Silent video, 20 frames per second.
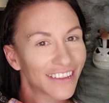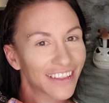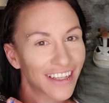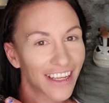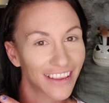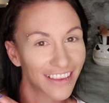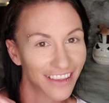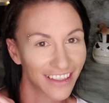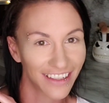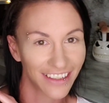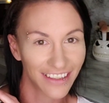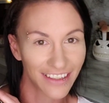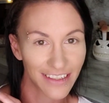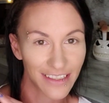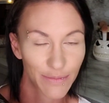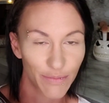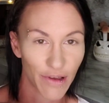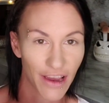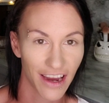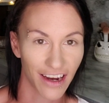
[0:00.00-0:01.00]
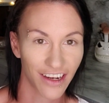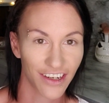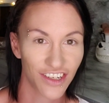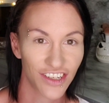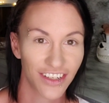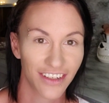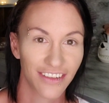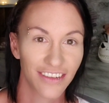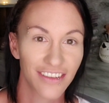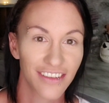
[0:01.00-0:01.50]
get these
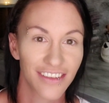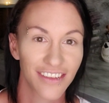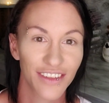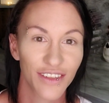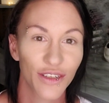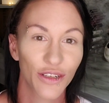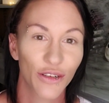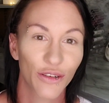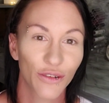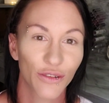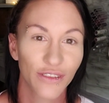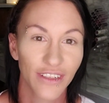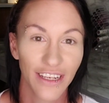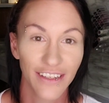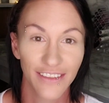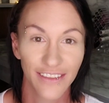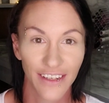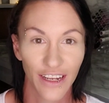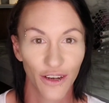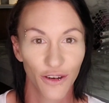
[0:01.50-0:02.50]
packages to test